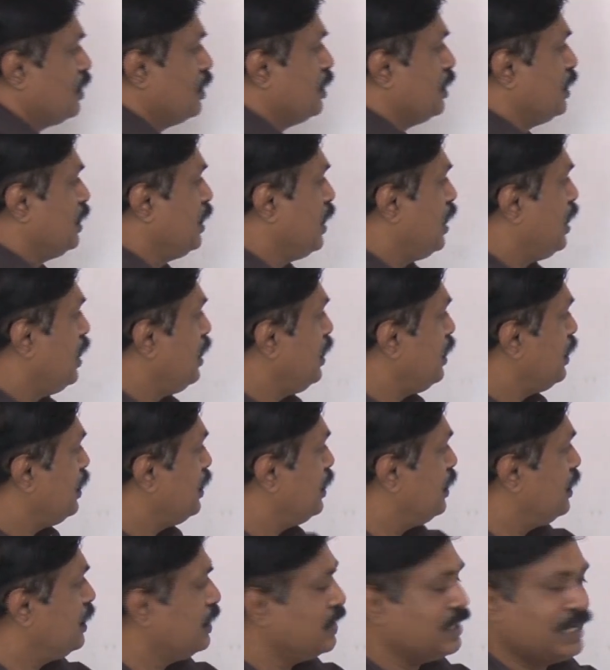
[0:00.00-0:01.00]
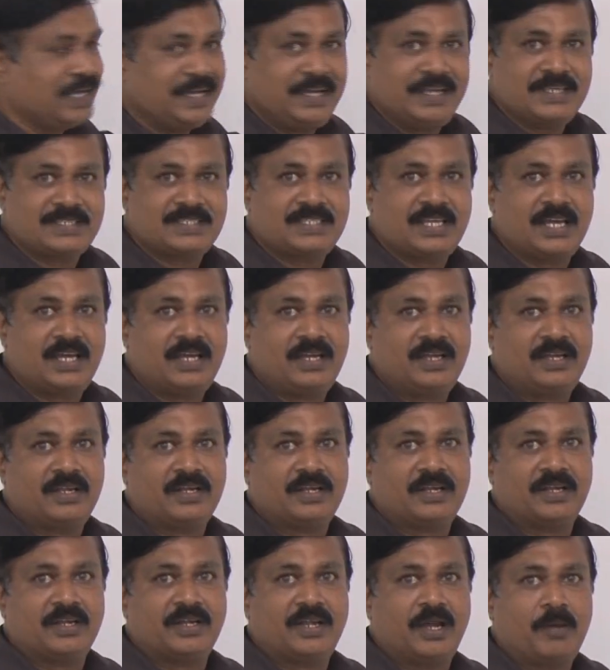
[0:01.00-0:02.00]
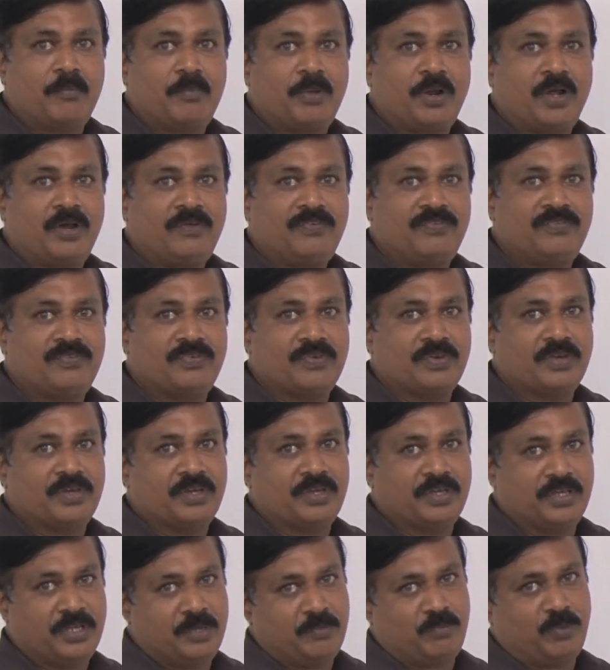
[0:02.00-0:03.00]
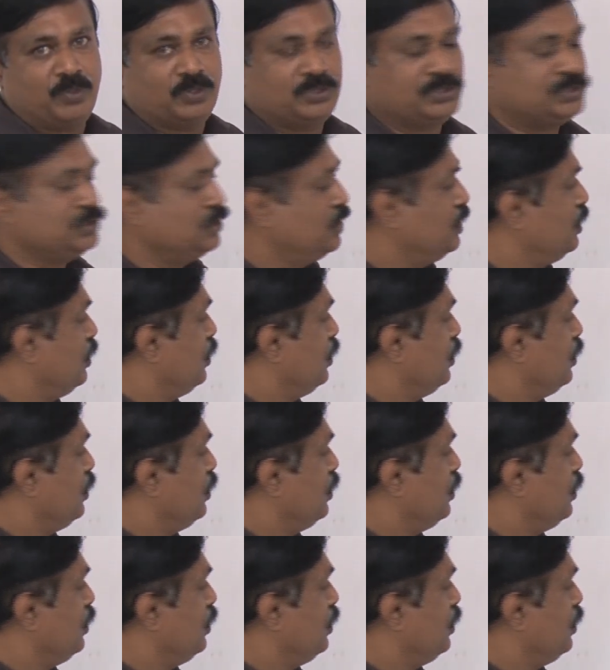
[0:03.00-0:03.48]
Here n is the number of input.